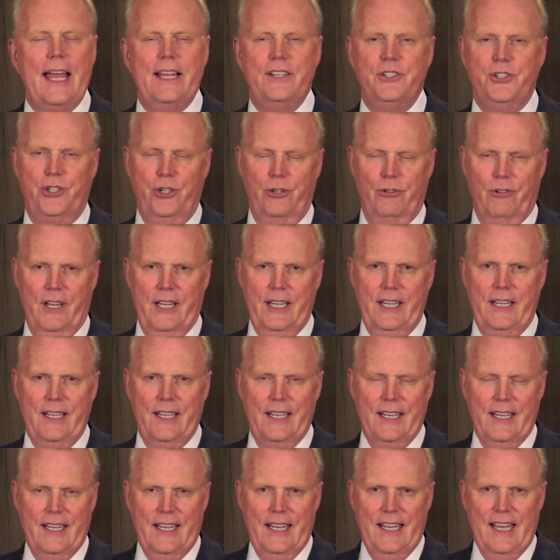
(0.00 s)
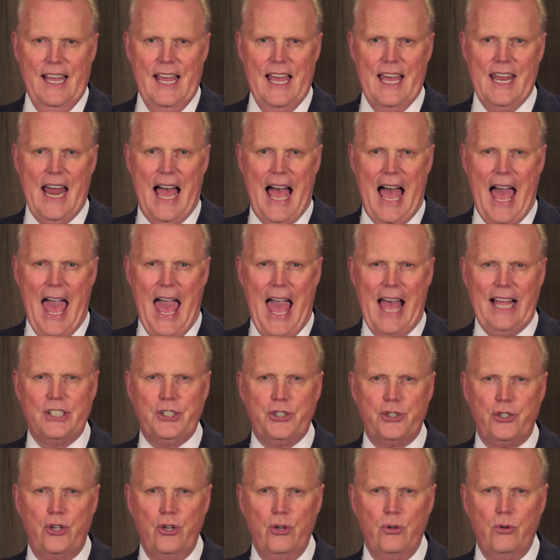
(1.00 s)
and Julie, and I
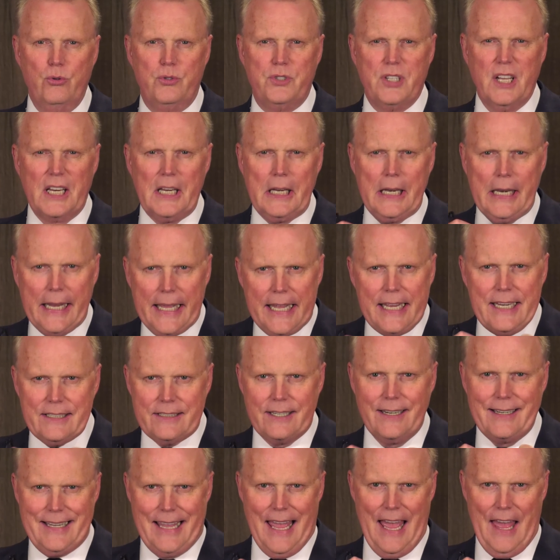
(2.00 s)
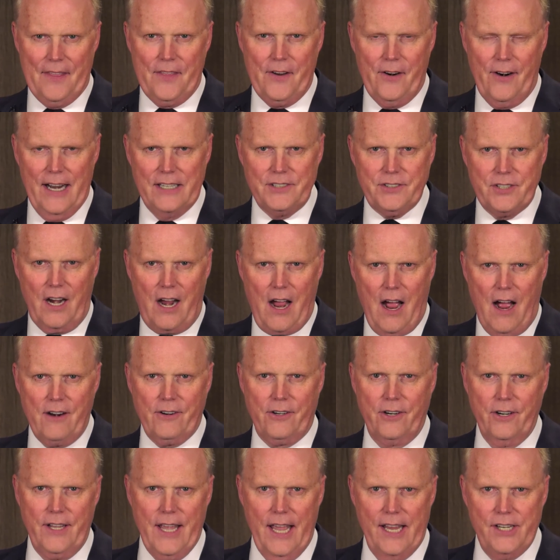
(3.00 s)
ask you to link together as a
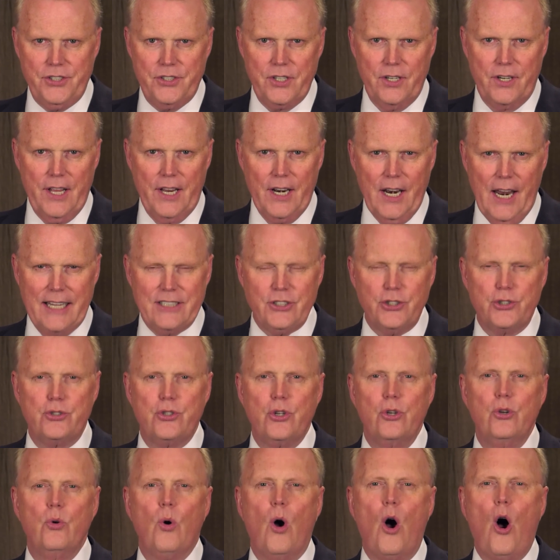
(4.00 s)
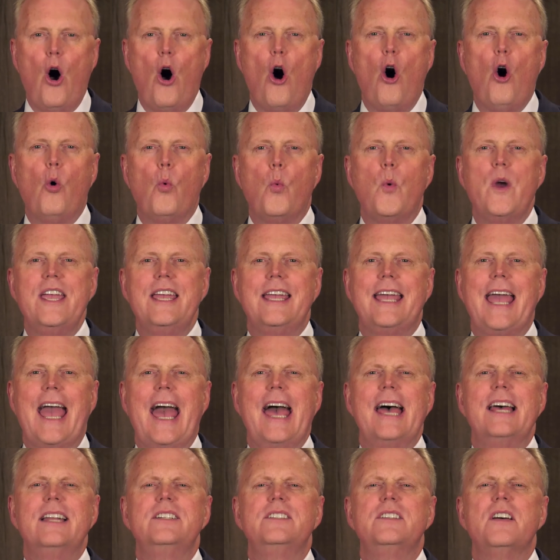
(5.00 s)
congregation, and let's do all we
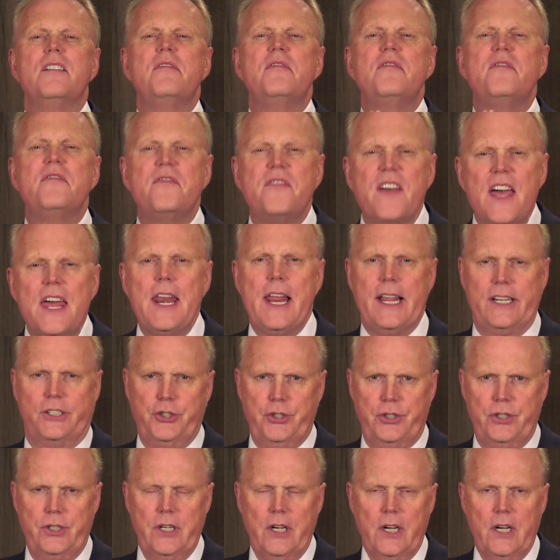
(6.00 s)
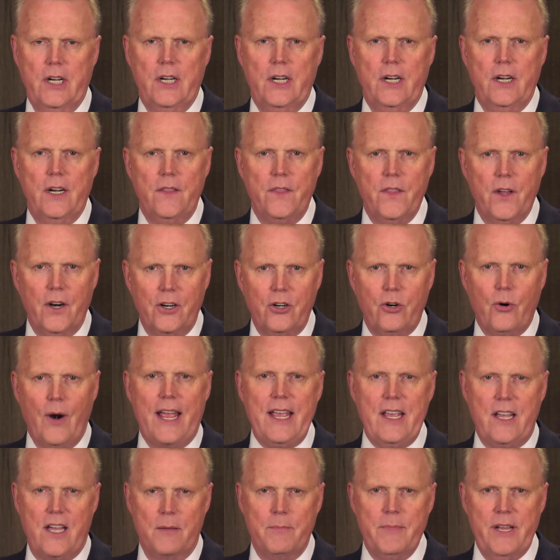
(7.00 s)
can to finish the
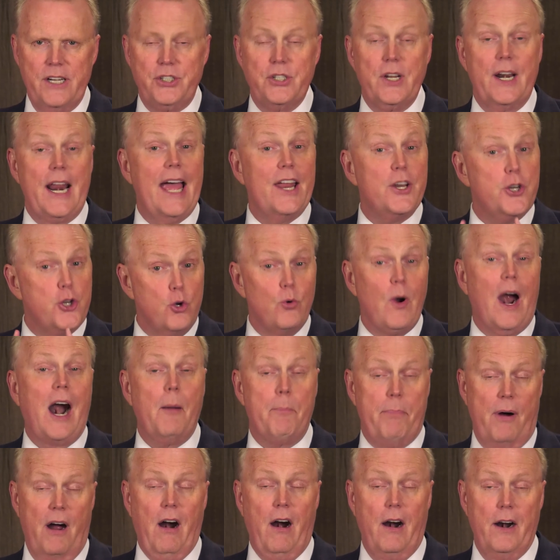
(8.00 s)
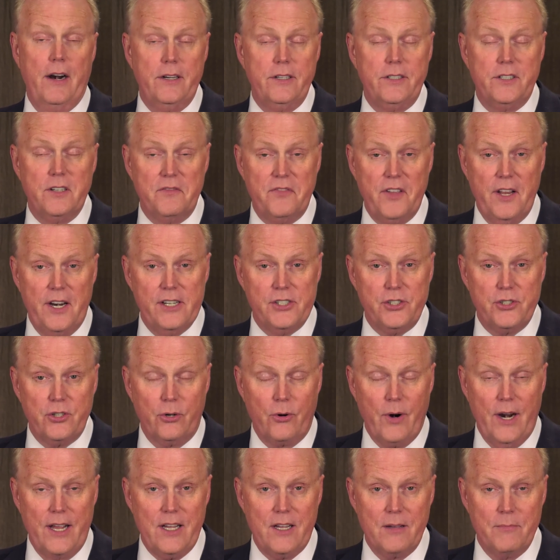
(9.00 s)
Great Commission and do our part to finish the
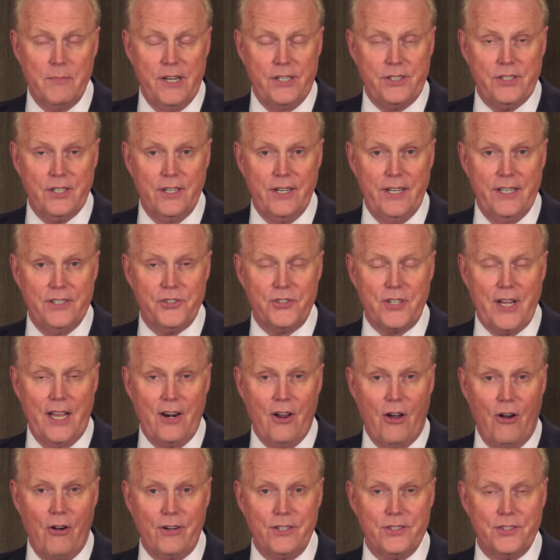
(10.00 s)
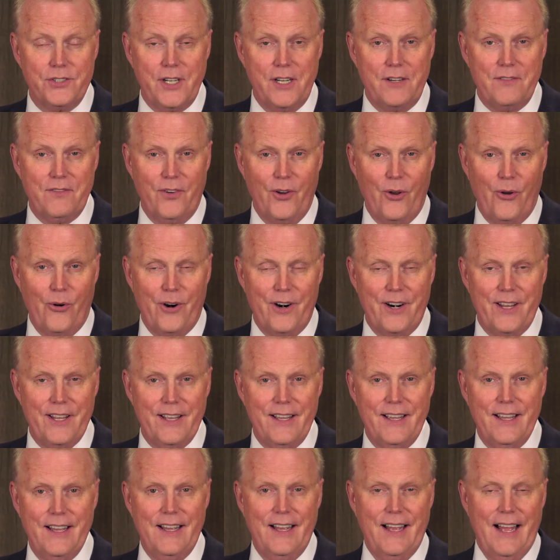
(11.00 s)
Great Commission in St. Augustine, Florida.
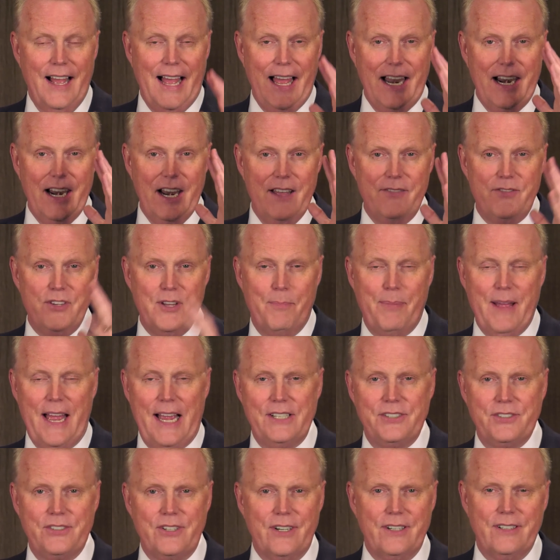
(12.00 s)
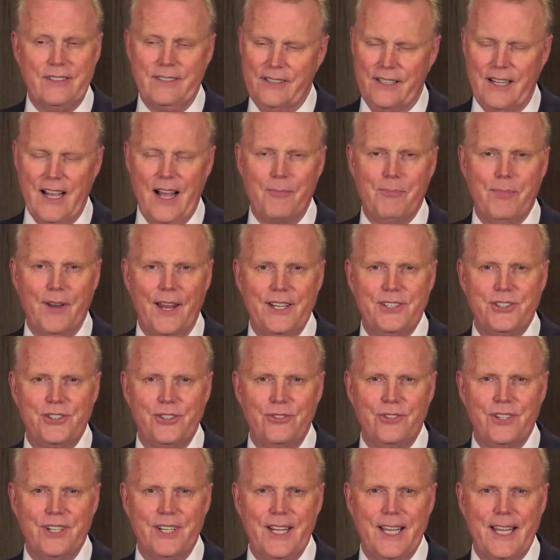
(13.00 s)
I love you, Pastor. God bless
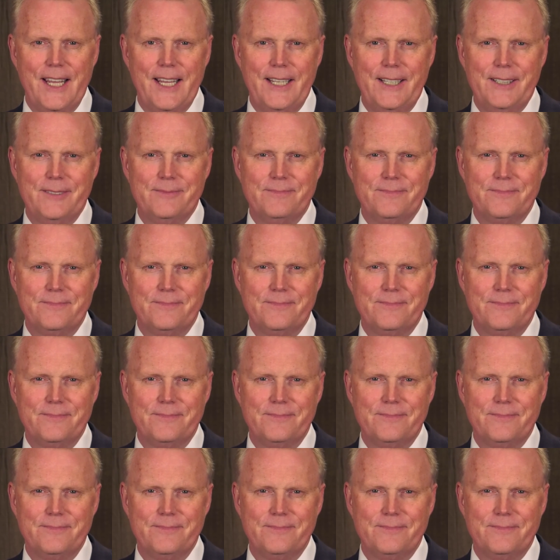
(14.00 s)
you today.